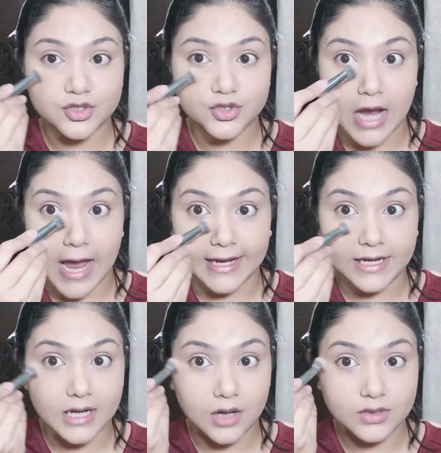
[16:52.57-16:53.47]

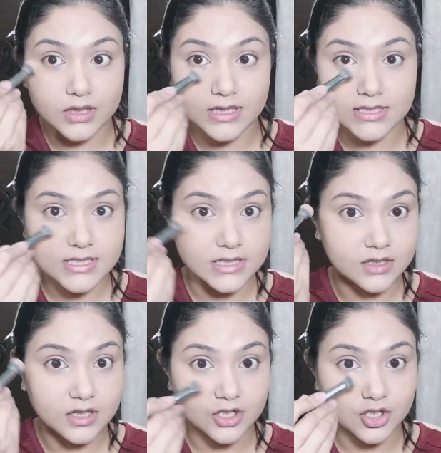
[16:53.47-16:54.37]
drying down the
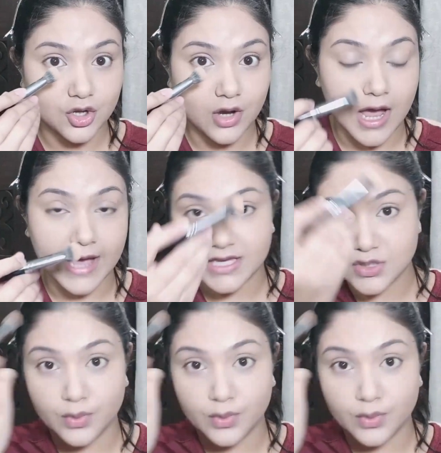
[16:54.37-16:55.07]
concealer under your eyes,